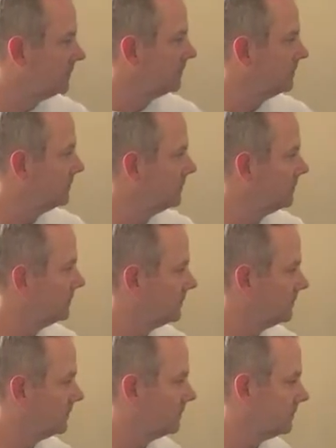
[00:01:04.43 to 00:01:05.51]
right,
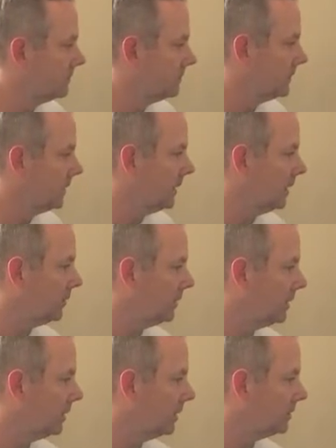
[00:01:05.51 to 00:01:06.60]
testing. There we
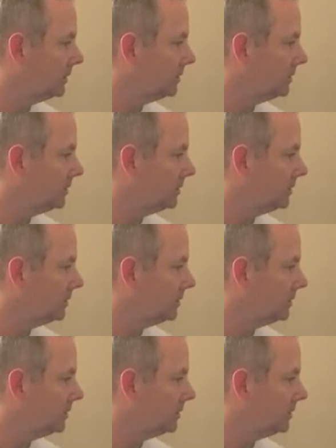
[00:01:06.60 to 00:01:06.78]
go.